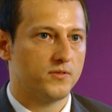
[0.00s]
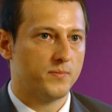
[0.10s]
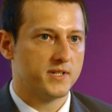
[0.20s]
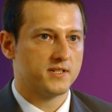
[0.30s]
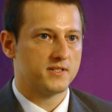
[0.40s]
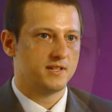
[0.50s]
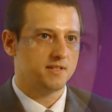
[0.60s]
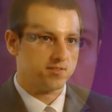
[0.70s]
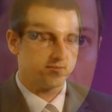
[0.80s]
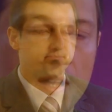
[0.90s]
your business
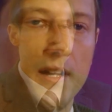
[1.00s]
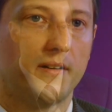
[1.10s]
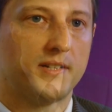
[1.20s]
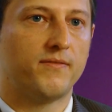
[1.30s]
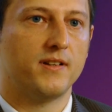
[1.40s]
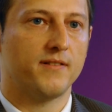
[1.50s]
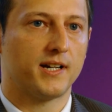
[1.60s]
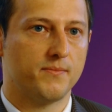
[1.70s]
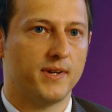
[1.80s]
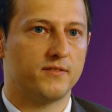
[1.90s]
needs. I definitely
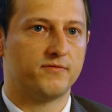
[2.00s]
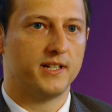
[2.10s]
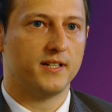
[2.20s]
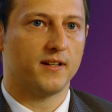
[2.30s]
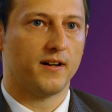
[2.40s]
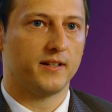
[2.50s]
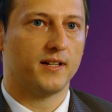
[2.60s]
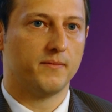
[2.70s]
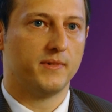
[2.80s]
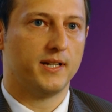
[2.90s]
recommend 3DI.
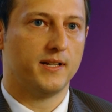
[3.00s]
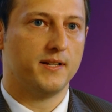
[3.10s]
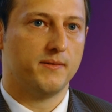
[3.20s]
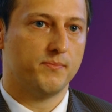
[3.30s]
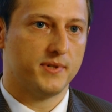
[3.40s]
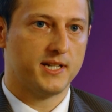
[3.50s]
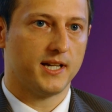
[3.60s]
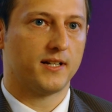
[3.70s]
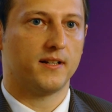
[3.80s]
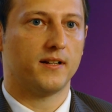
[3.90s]
I mean, in
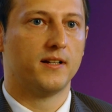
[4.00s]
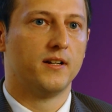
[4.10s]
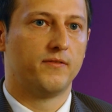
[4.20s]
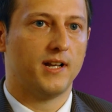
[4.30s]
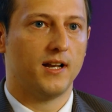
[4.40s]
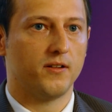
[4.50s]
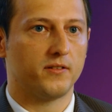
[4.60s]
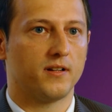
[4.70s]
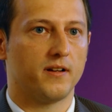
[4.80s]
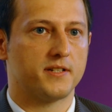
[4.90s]
particular for their
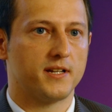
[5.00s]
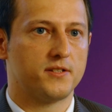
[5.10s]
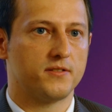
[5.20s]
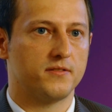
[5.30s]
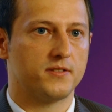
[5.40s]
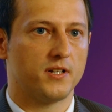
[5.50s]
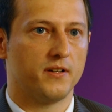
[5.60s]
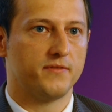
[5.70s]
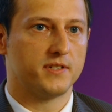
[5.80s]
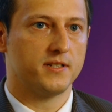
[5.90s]
localization
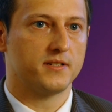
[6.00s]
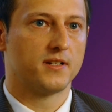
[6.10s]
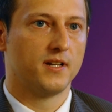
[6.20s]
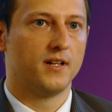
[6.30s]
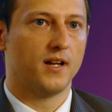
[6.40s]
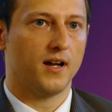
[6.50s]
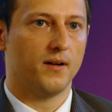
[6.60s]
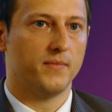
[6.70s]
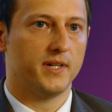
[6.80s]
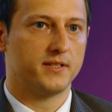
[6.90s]
services.
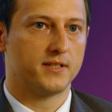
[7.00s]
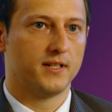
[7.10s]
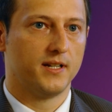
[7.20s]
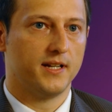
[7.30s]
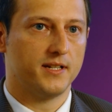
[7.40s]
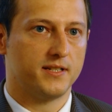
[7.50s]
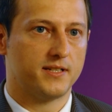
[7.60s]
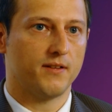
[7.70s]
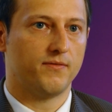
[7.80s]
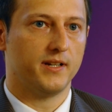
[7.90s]

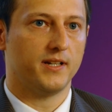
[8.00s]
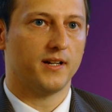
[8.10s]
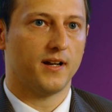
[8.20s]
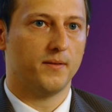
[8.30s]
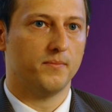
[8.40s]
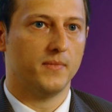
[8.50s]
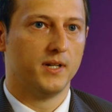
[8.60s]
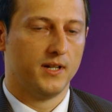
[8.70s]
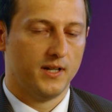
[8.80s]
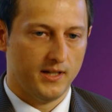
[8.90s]
It's definitely
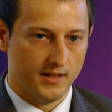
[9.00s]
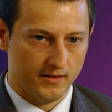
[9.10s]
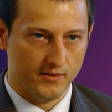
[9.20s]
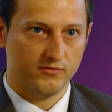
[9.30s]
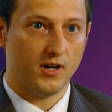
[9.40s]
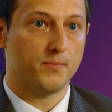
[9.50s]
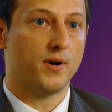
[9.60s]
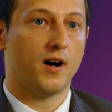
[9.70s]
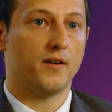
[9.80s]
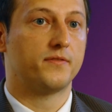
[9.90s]
the right
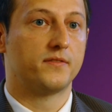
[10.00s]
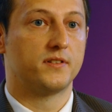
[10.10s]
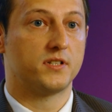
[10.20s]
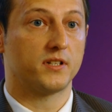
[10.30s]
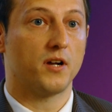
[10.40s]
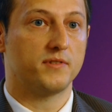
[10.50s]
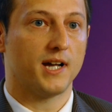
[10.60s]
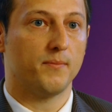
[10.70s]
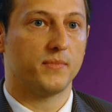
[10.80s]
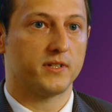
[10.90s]
path to go
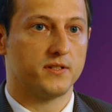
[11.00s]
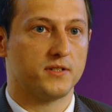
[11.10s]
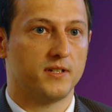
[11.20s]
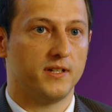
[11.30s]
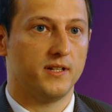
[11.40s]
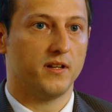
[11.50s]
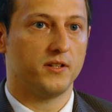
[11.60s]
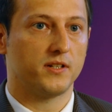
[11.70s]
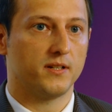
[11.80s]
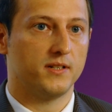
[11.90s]
down, because
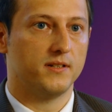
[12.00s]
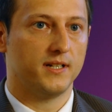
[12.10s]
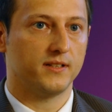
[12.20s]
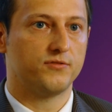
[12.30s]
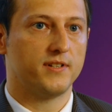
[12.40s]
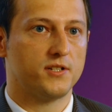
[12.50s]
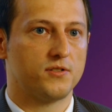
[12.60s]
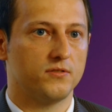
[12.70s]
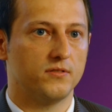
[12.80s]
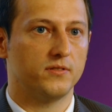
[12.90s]
you can
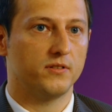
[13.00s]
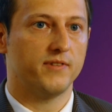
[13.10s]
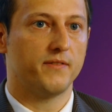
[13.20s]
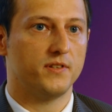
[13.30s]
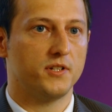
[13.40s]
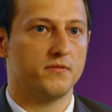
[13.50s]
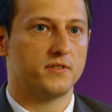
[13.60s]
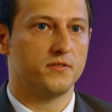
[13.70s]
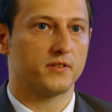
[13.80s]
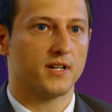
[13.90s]
increase your
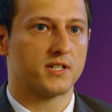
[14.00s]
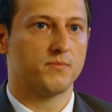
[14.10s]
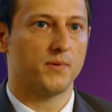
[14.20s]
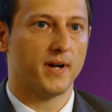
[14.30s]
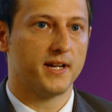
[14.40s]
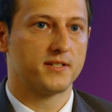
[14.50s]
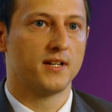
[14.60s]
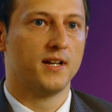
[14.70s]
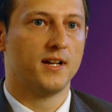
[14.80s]
revenues and your customer base,